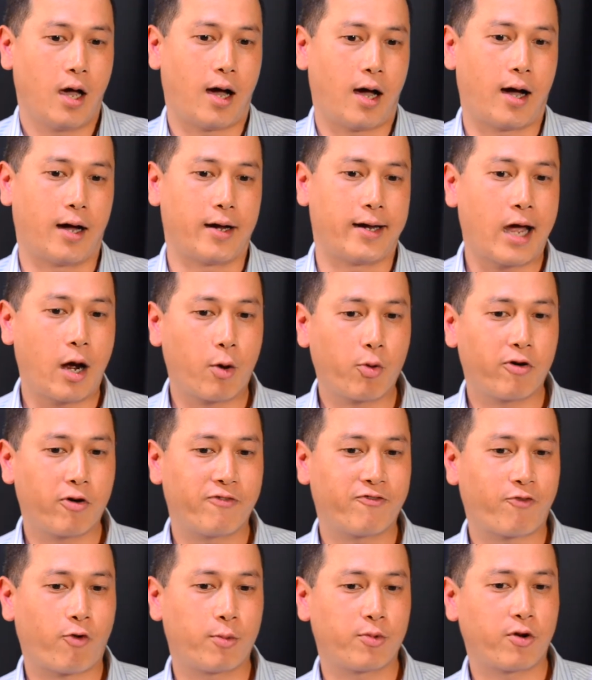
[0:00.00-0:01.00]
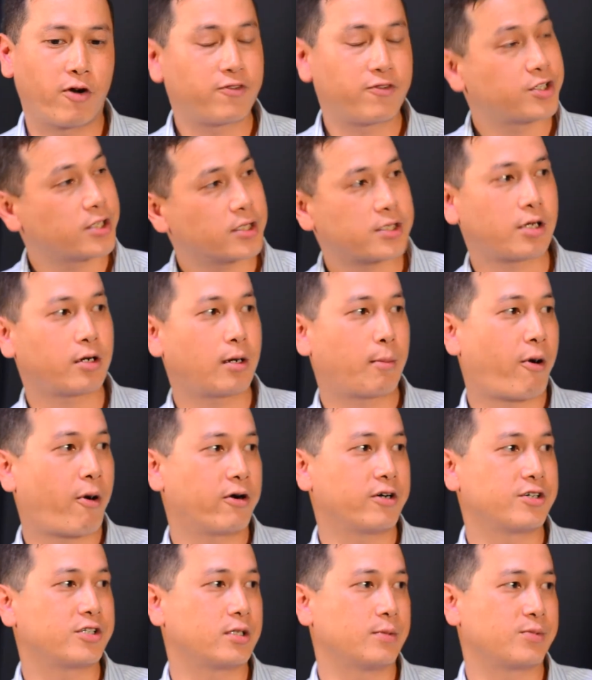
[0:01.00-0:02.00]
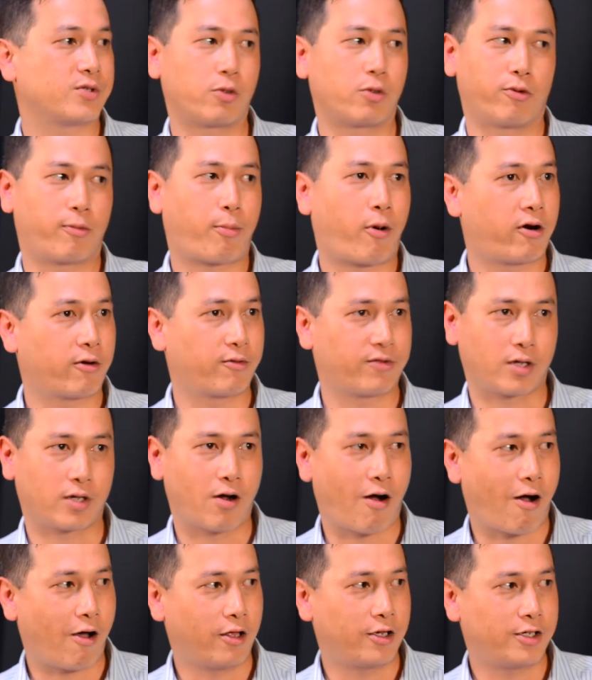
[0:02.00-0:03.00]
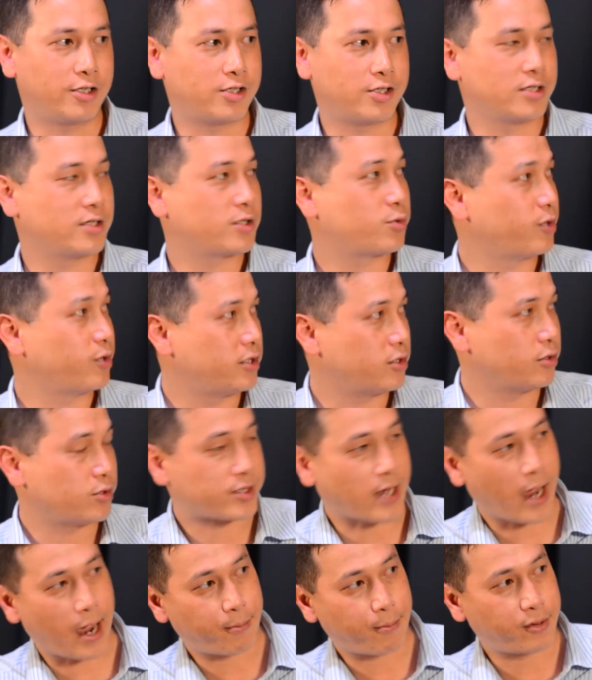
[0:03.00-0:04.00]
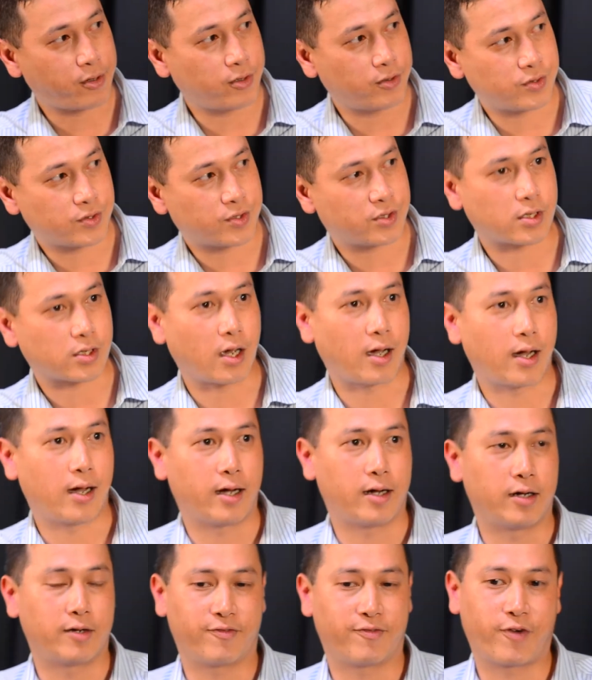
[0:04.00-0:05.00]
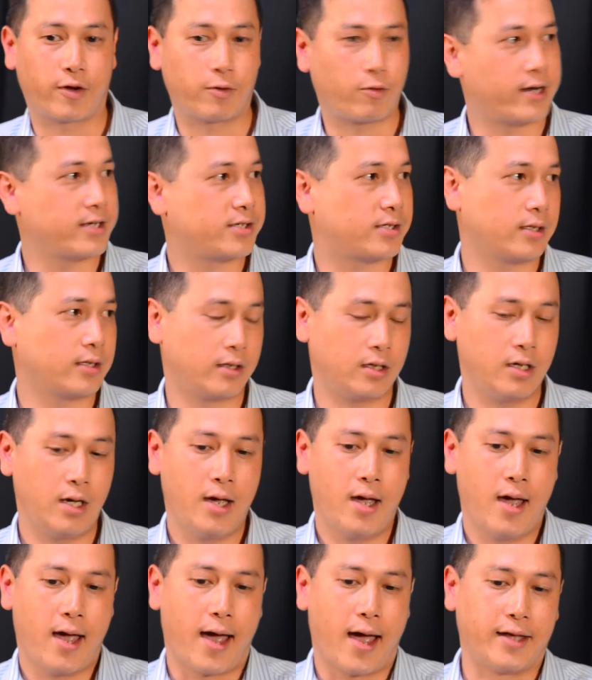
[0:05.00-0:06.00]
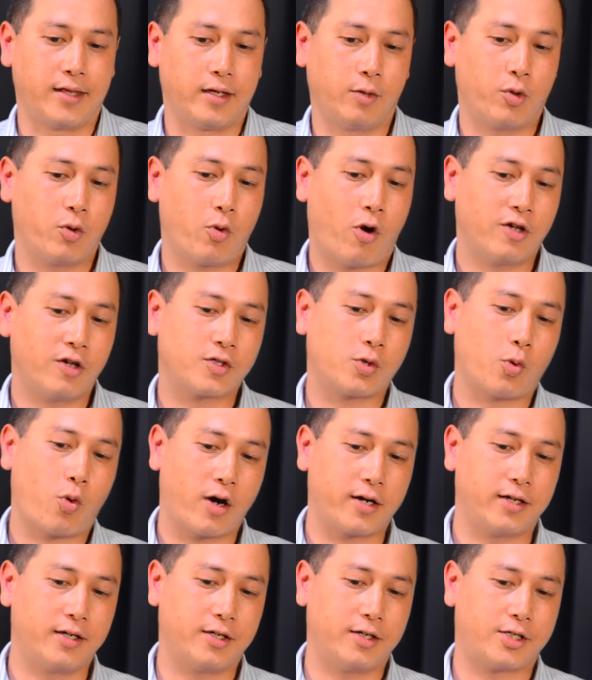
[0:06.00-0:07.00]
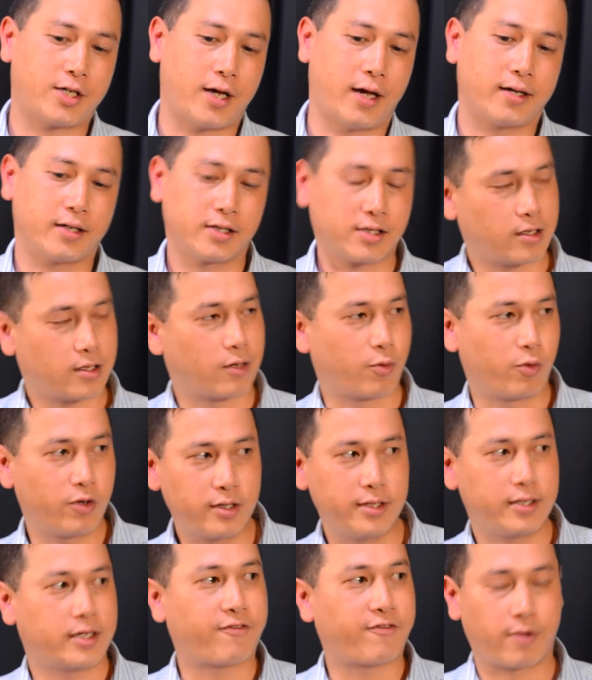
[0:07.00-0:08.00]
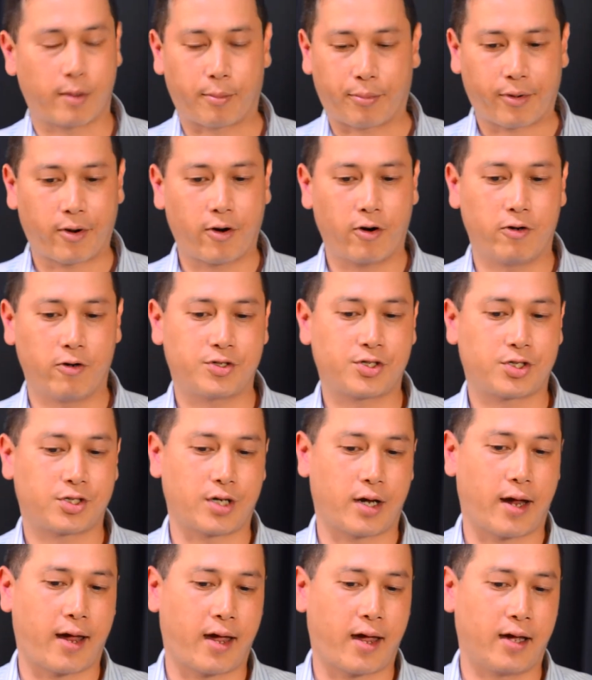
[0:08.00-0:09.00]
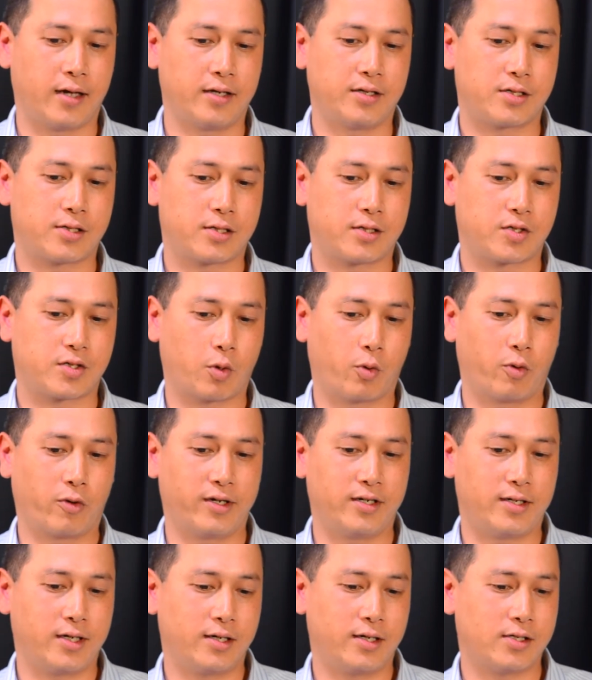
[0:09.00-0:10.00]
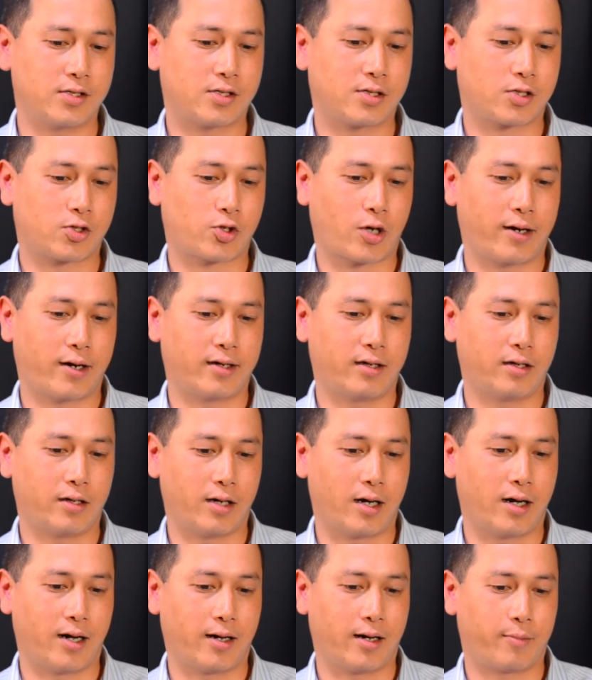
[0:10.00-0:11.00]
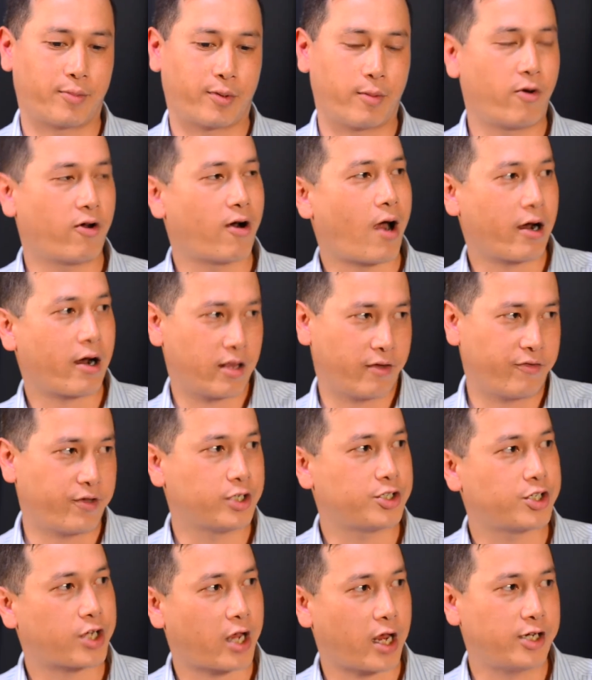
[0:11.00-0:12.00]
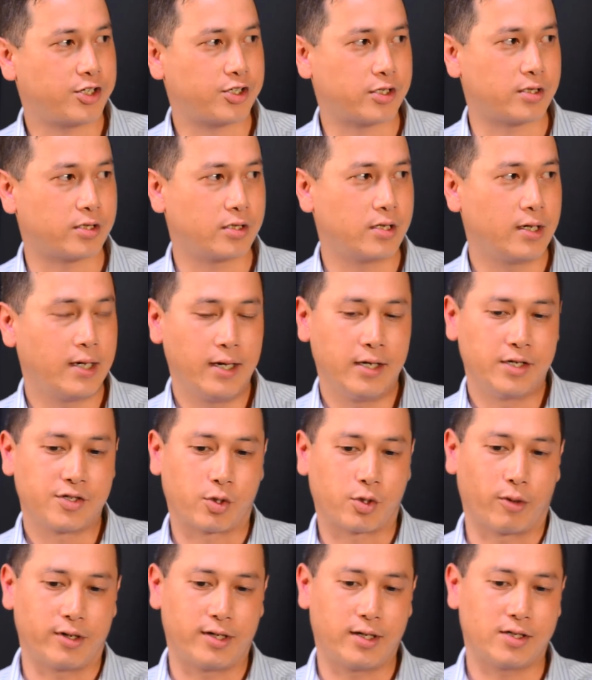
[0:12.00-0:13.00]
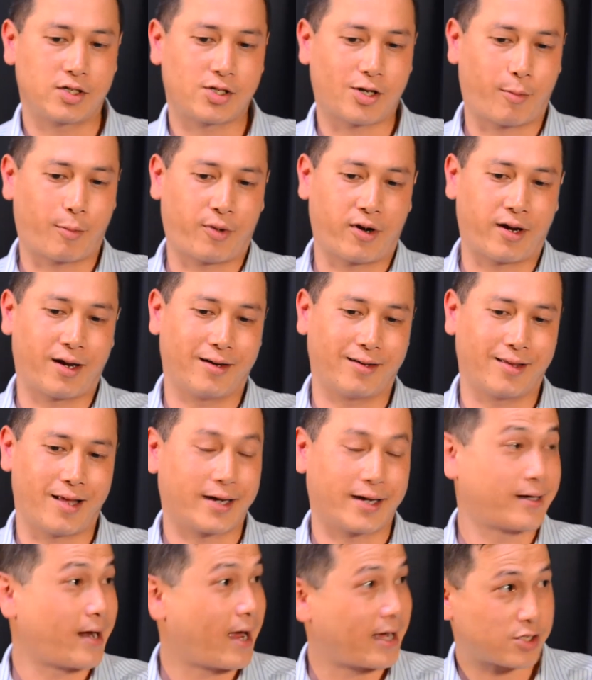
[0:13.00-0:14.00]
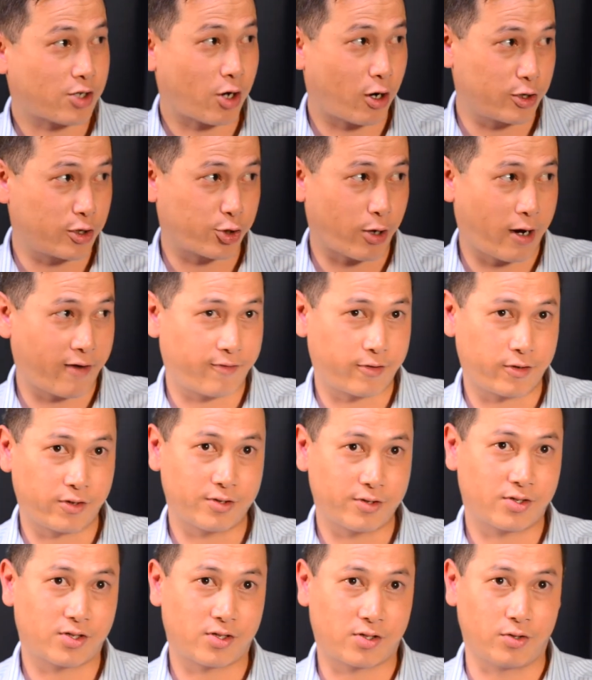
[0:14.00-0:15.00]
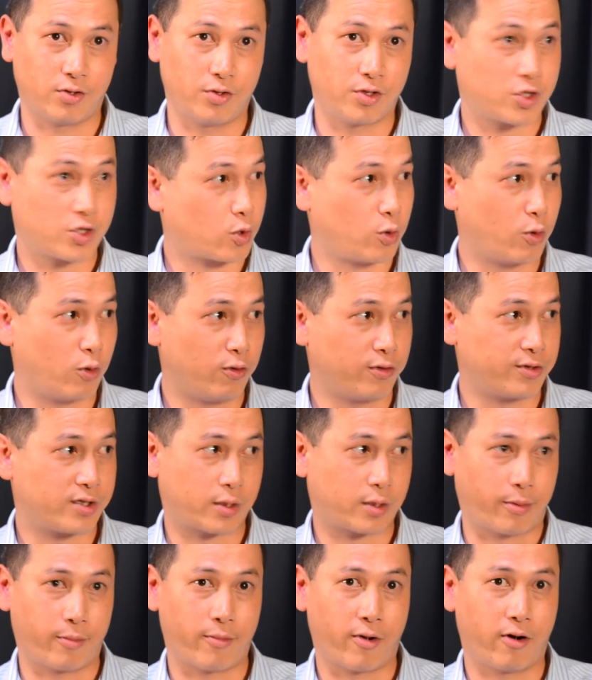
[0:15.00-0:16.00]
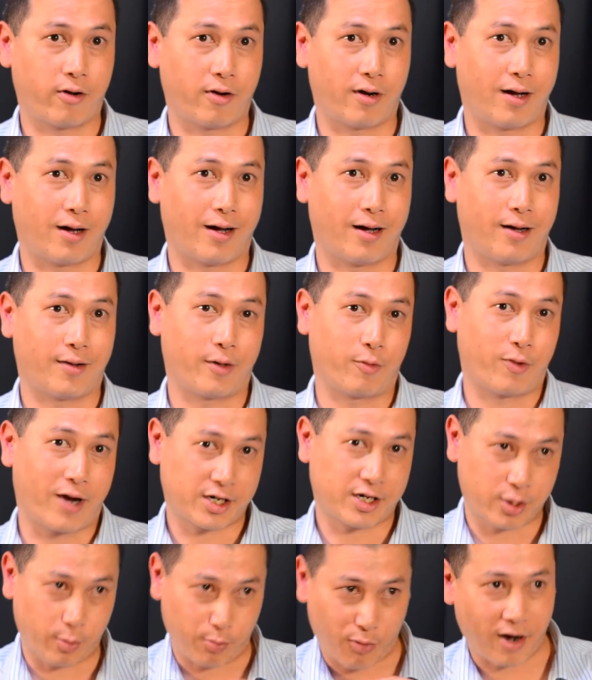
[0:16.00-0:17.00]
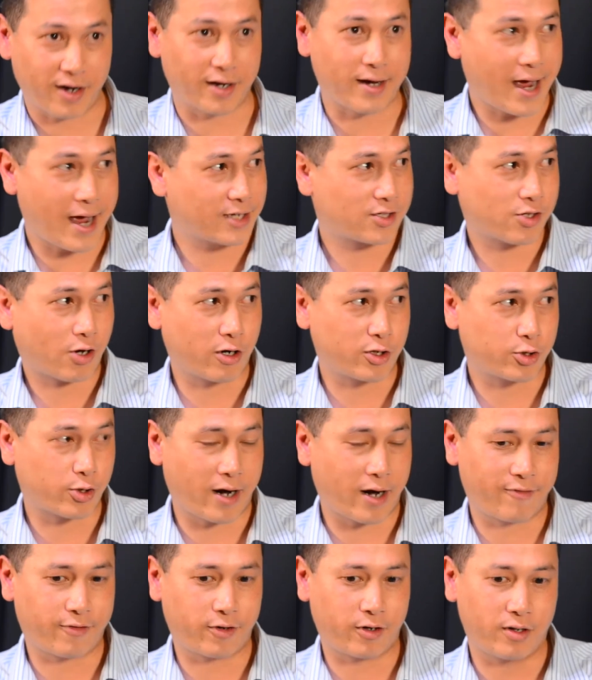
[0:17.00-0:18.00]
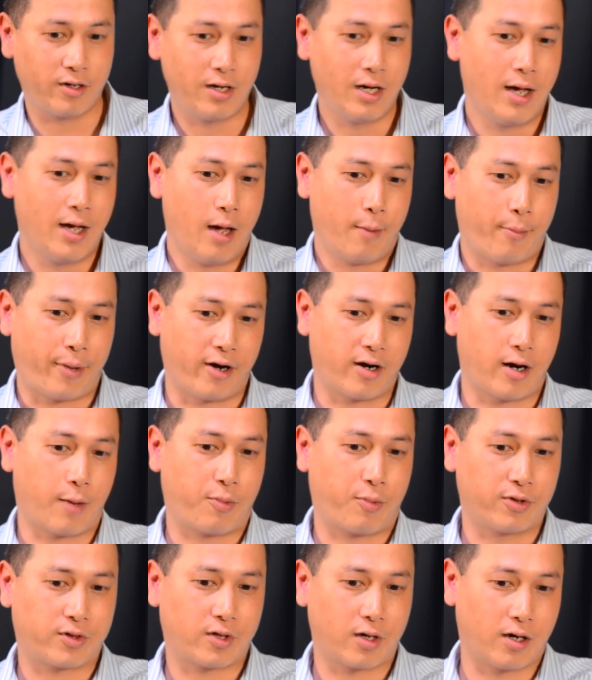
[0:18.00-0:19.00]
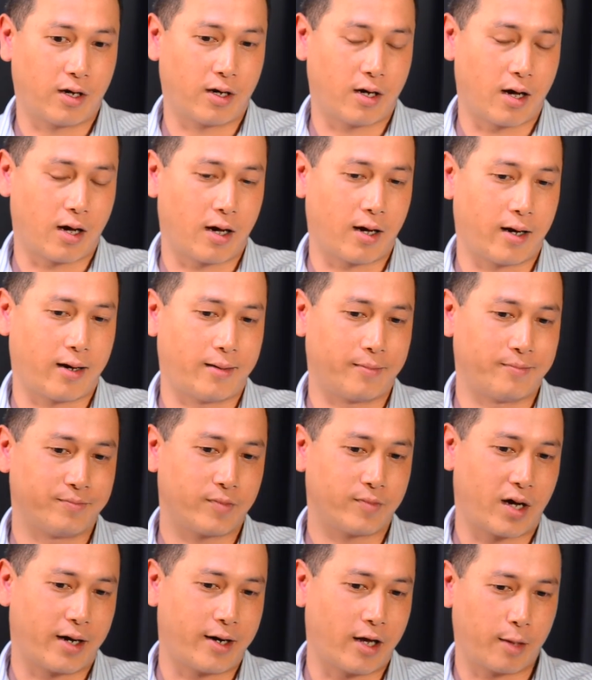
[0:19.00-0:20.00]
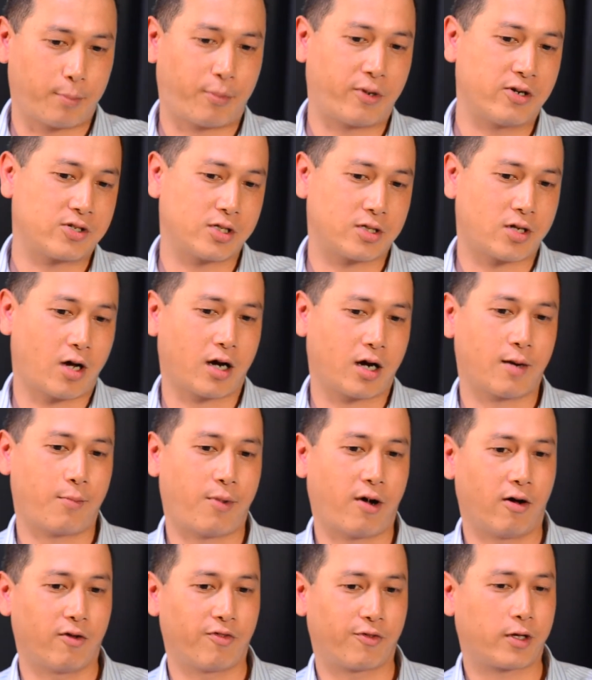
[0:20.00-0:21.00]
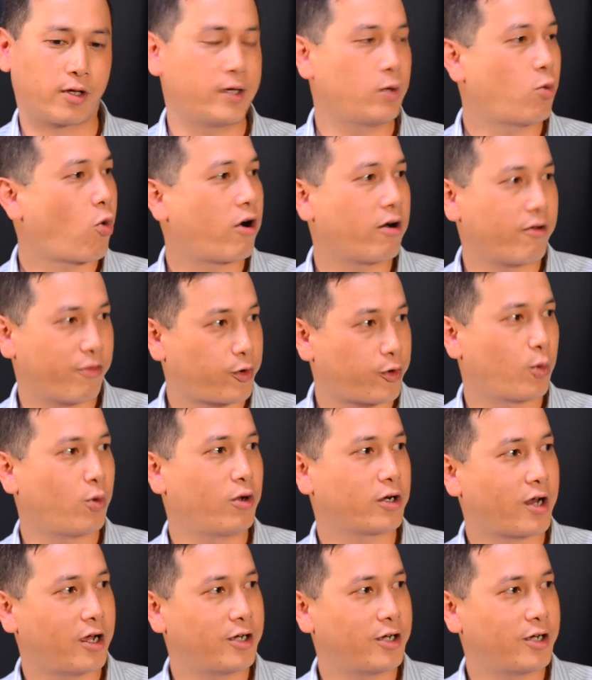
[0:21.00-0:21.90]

Uh, now we're formed over six hundred partnerships, so we're partnering yeah, with the colleges, great, yeah. we do Zappos, uh, fundraising, and then we also wanted to take a, a really different approach, and so what we did is try to uh, promote high-level education. So we did start bringing like NASCAR drivers to the schools to promote, uh, and we actually brought a NASCAR driver, paired oh, up cool. with a, um, another person to talk about clean water in third world